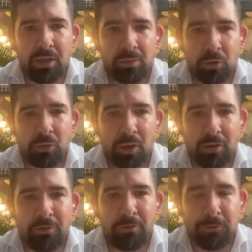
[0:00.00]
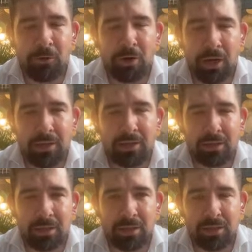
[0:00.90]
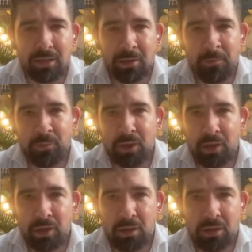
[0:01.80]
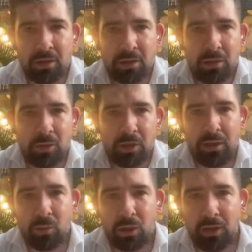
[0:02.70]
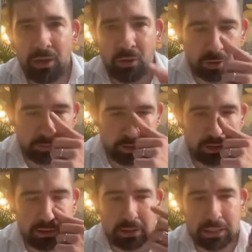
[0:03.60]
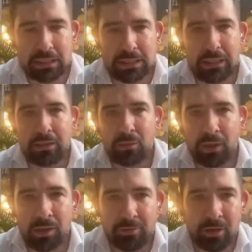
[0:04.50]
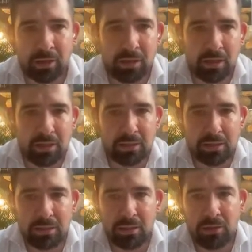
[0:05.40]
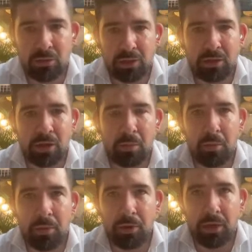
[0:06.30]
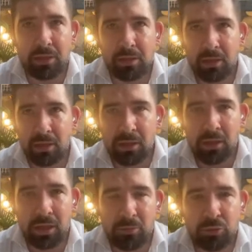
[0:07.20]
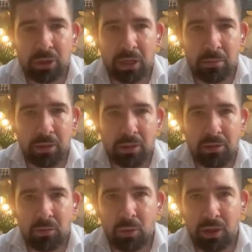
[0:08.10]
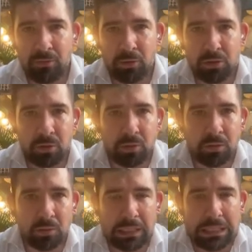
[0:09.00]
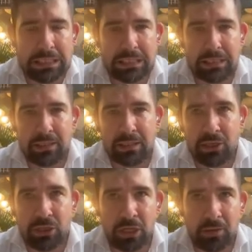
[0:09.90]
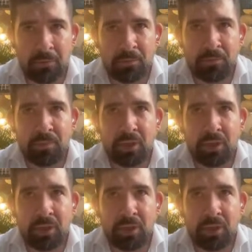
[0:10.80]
at this point we have four licenses. One in Europe in SciSec. We have another license in the United Arab Emirates, in Abu Dhabi. We have also a license in Seychelles